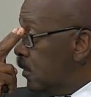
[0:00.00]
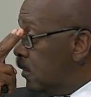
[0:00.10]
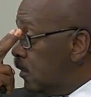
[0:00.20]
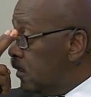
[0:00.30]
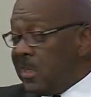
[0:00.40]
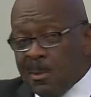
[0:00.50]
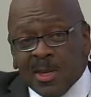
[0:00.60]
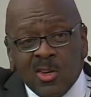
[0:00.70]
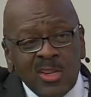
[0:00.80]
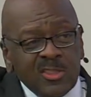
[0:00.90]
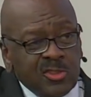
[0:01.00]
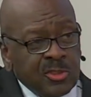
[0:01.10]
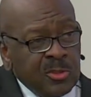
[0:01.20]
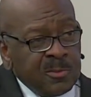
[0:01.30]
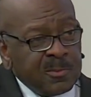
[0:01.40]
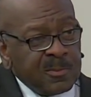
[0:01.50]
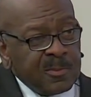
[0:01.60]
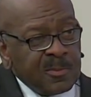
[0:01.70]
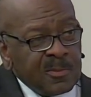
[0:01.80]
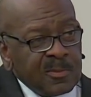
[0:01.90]
Does anybody know that's true?
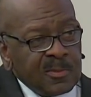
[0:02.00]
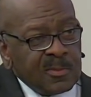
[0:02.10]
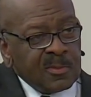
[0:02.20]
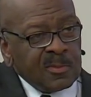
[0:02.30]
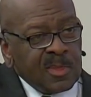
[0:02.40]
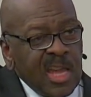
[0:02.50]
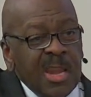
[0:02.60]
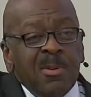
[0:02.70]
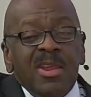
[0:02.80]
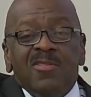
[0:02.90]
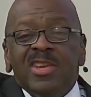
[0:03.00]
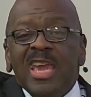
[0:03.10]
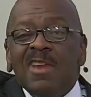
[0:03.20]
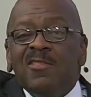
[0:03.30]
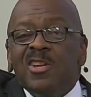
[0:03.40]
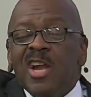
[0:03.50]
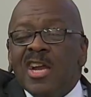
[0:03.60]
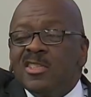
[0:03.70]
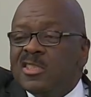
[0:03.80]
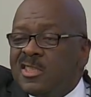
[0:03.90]
Anybody ever gave their heart
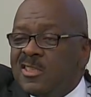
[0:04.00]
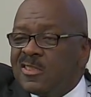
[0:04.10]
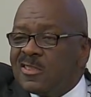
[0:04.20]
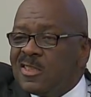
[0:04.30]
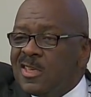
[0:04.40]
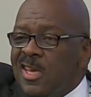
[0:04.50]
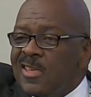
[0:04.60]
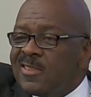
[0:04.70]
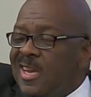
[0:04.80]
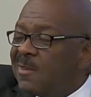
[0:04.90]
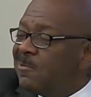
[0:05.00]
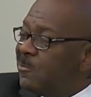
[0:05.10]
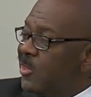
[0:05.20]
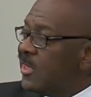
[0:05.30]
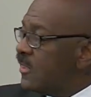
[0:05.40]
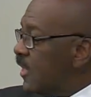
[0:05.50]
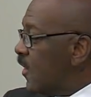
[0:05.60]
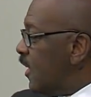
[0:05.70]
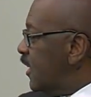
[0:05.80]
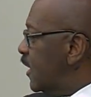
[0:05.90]
to Jesus and said, I'm really sorry
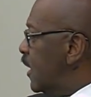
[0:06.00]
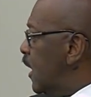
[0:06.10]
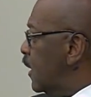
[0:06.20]
I did that?